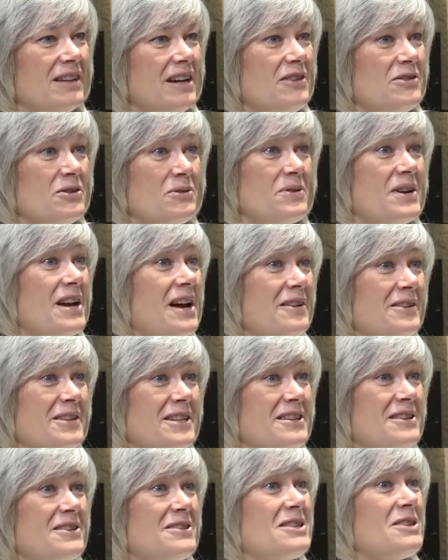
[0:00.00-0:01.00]
And the
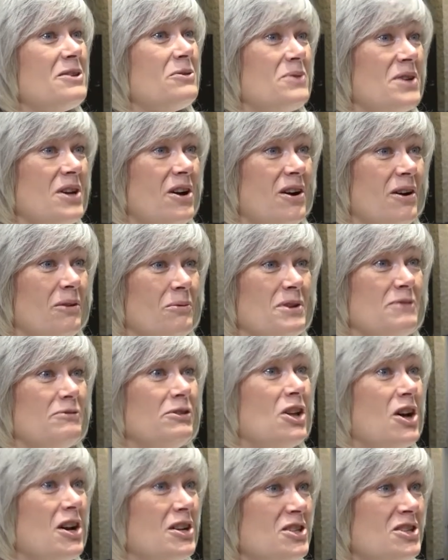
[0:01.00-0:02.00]
reality is, here we are. We've
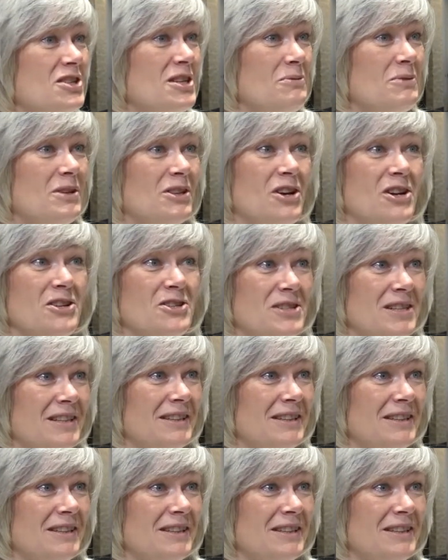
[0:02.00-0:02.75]
launched it. We launched it